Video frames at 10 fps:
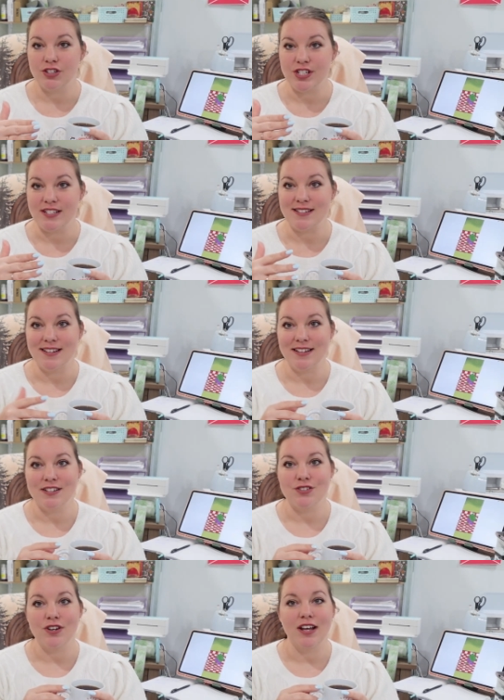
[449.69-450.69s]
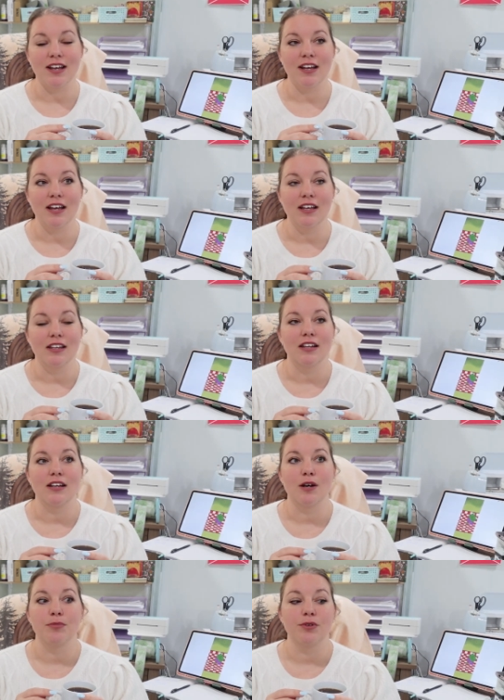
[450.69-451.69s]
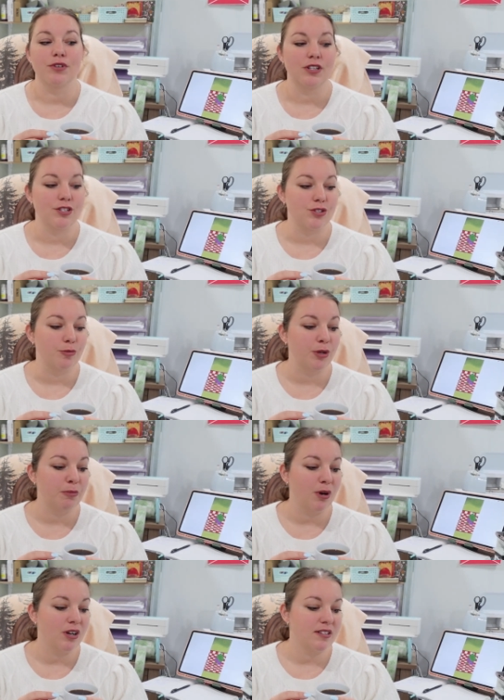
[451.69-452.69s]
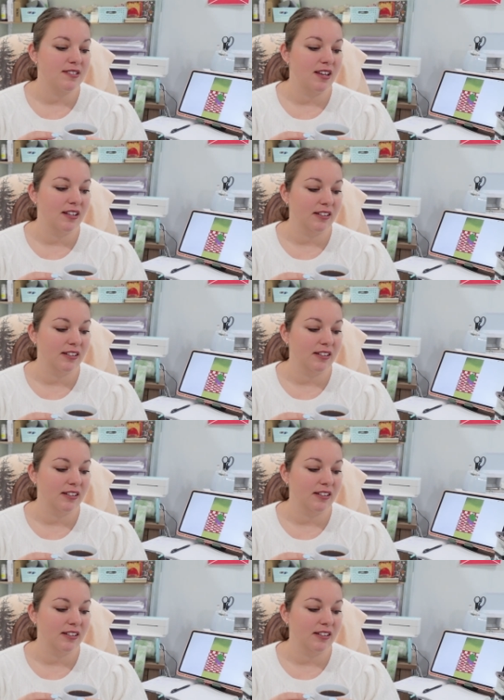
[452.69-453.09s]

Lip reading: sheets done yesterday and a couple additional bookmarks